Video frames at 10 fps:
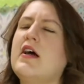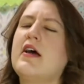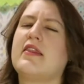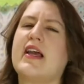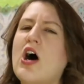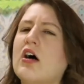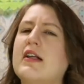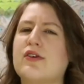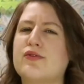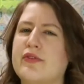they call
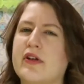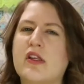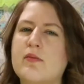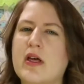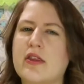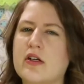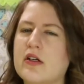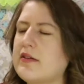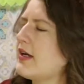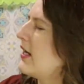out for their mother,
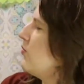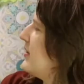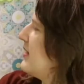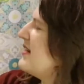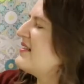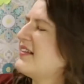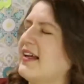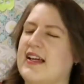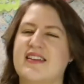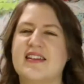and what they say
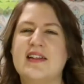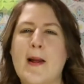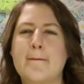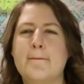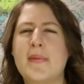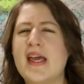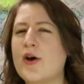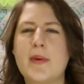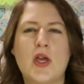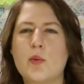is
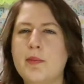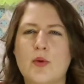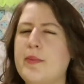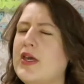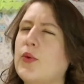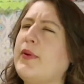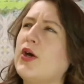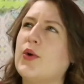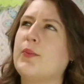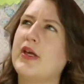pew pew pew pew
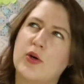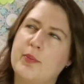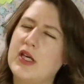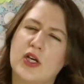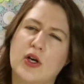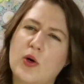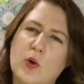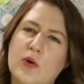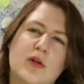pew pew pew.